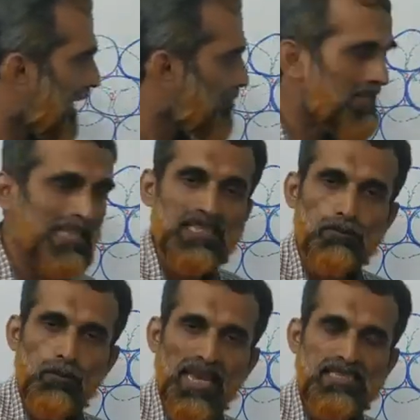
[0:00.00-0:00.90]
empty
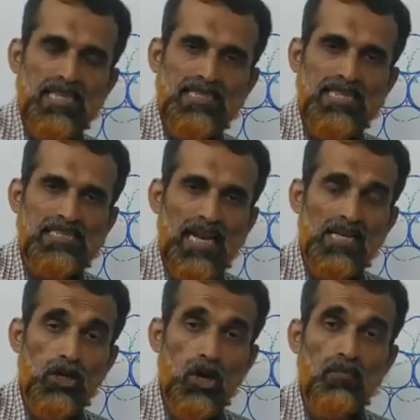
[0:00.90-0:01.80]
space at the
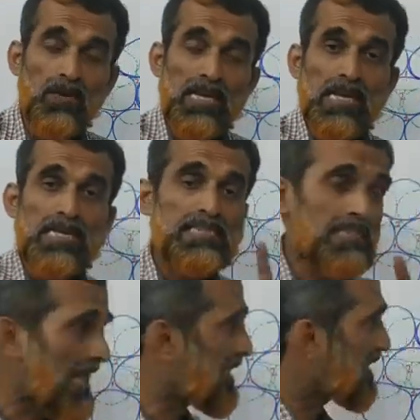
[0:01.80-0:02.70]
center of
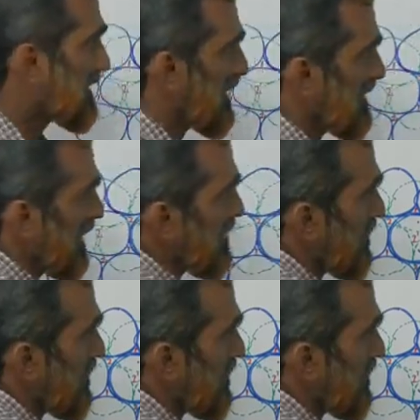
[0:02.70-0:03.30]
6 touching